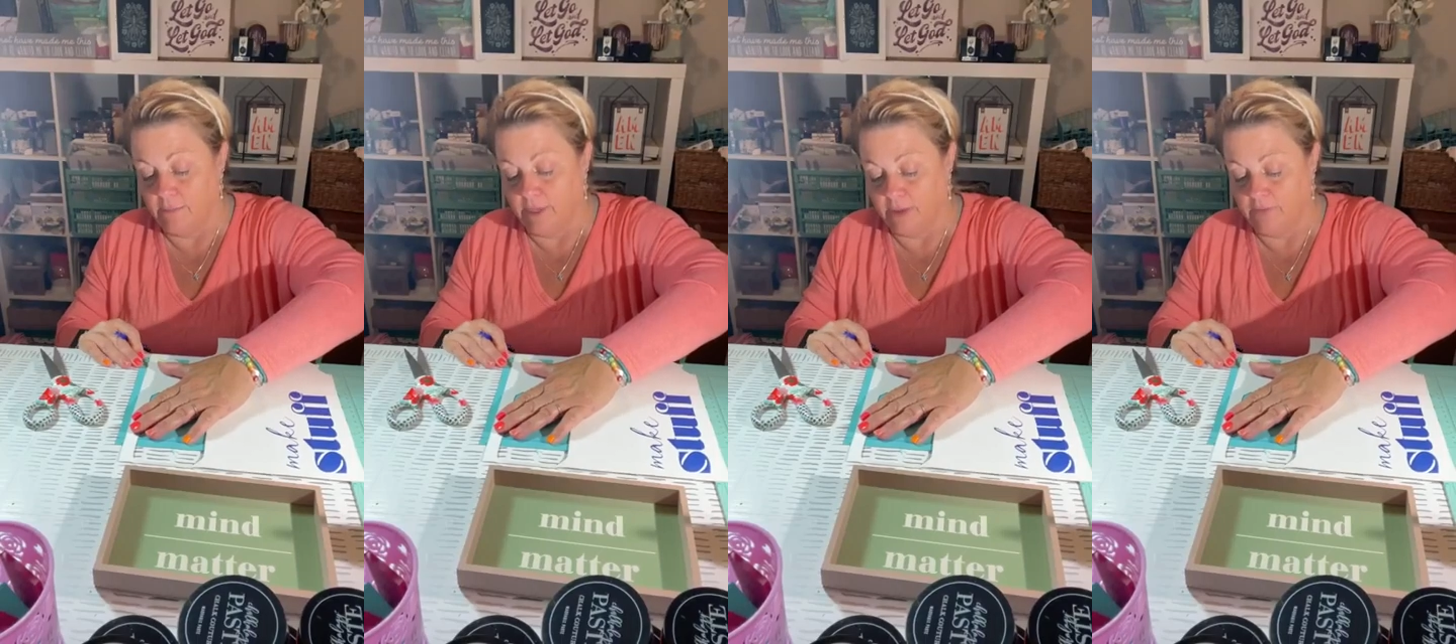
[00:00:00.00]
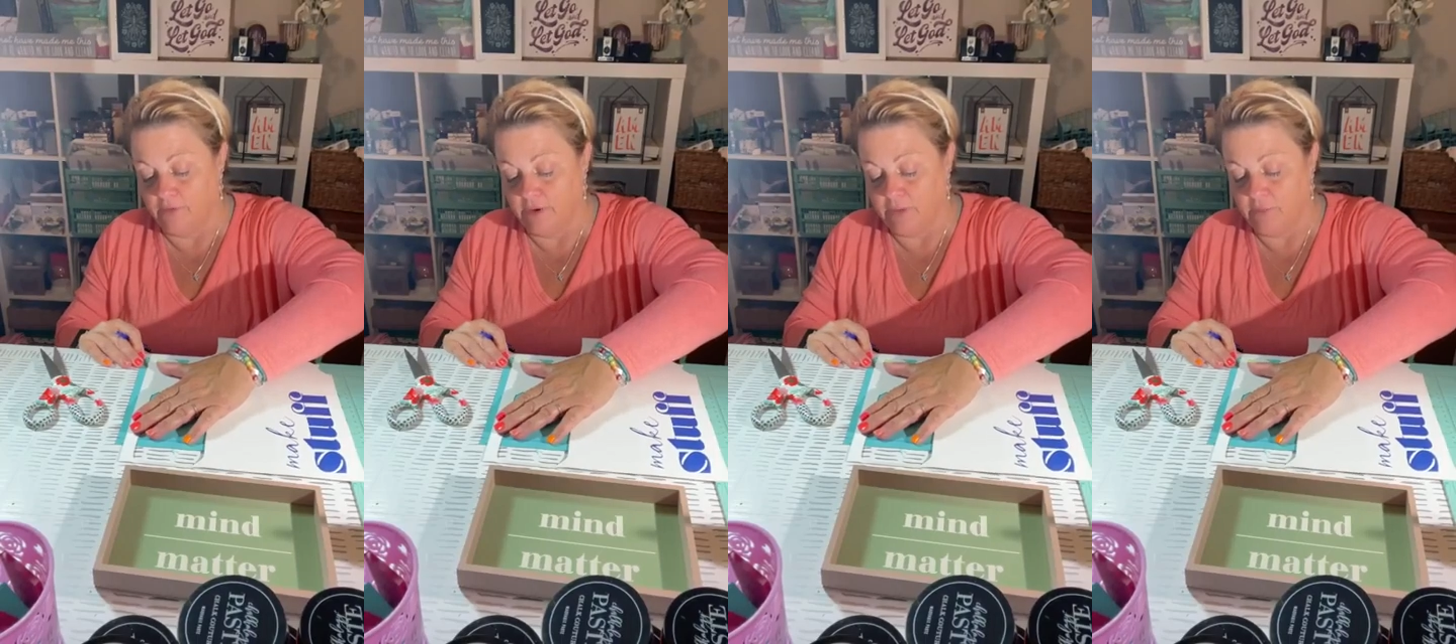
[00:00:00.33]
But I'm
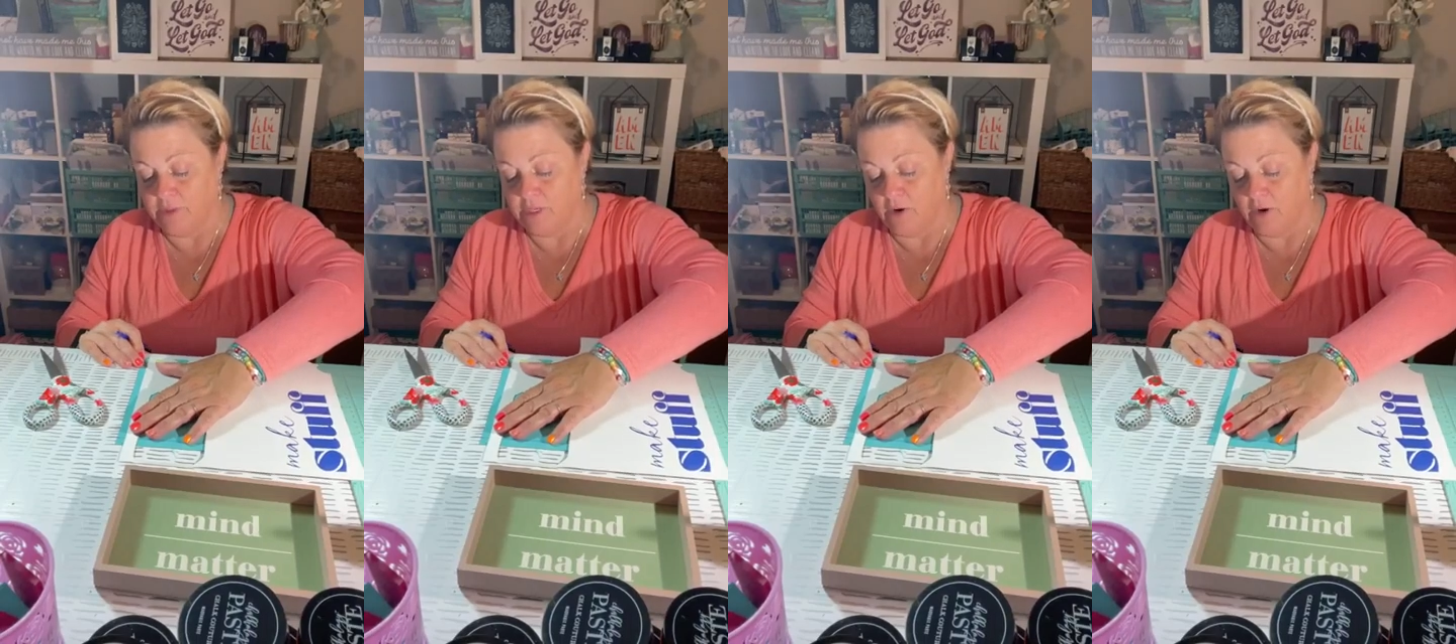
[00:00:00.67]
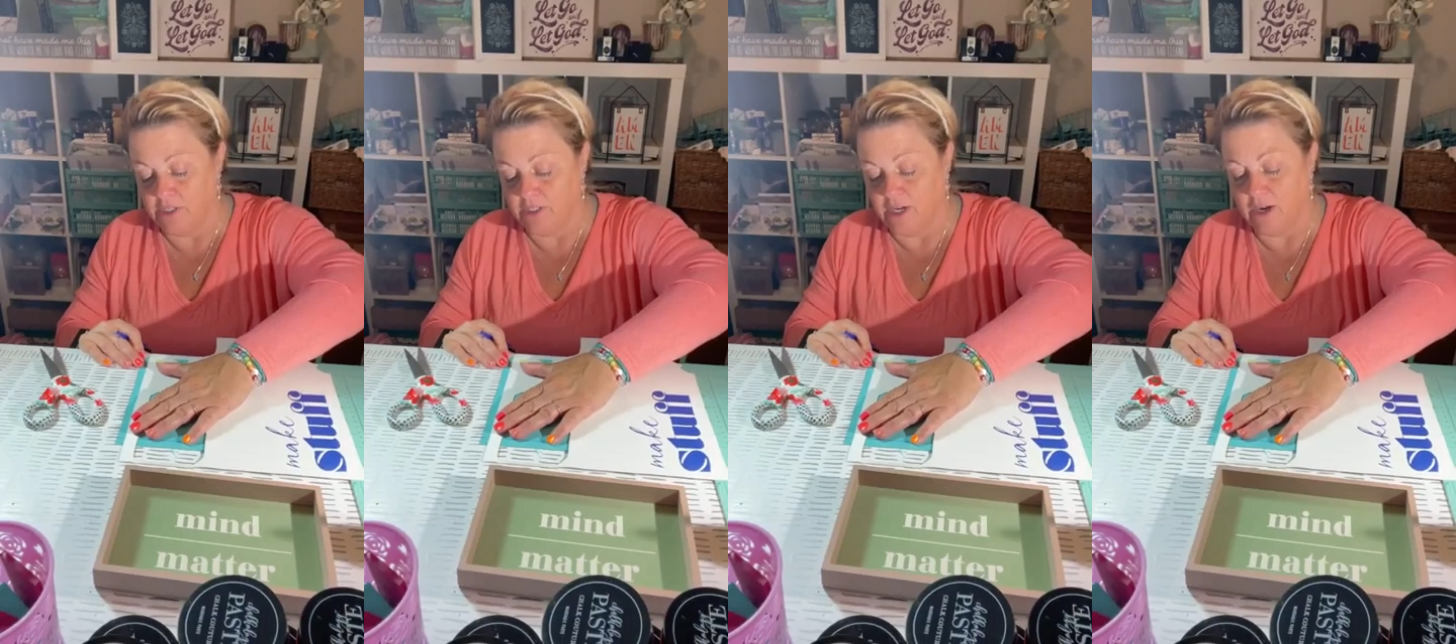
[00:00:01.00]
afraid with the
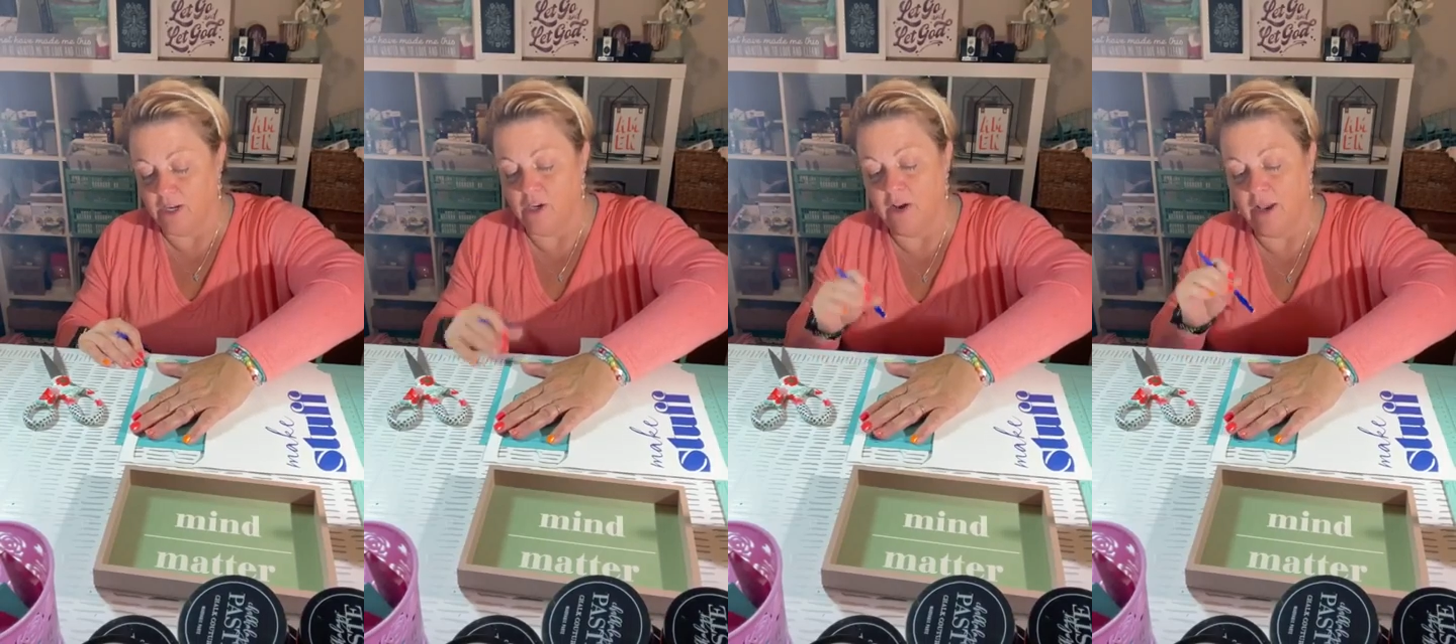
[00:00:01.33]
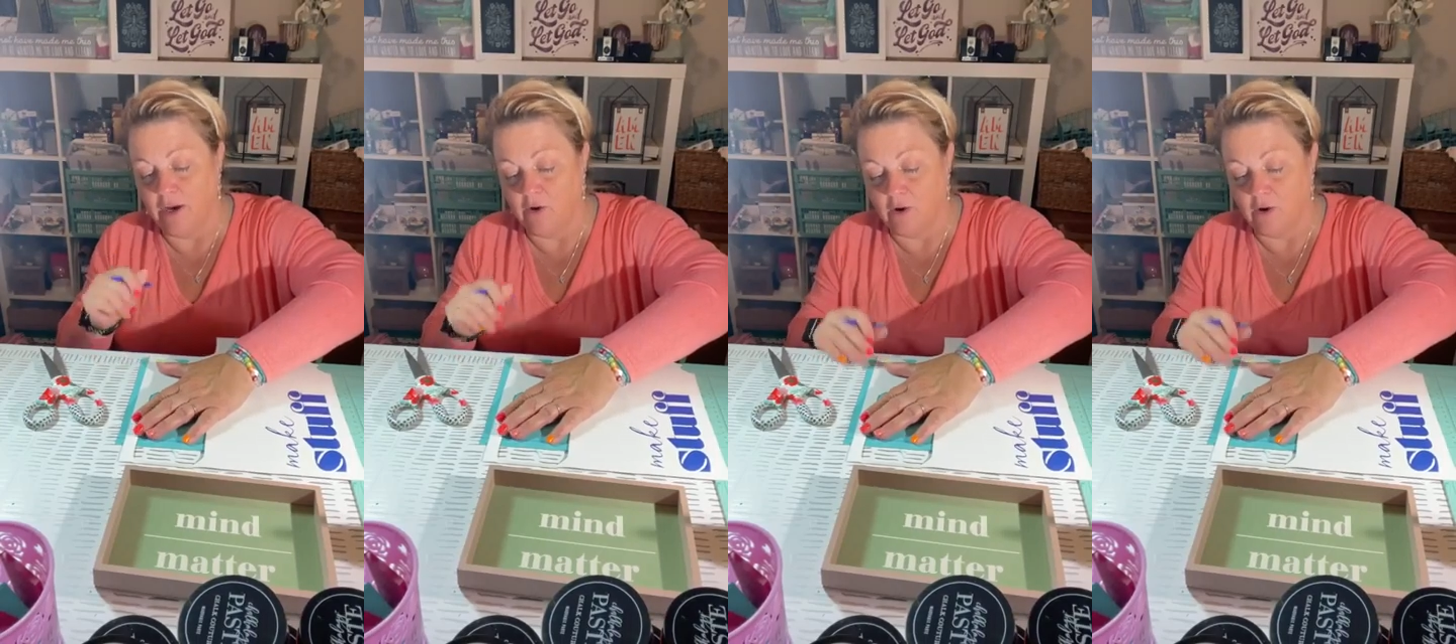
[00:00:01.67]
cardstock, you know how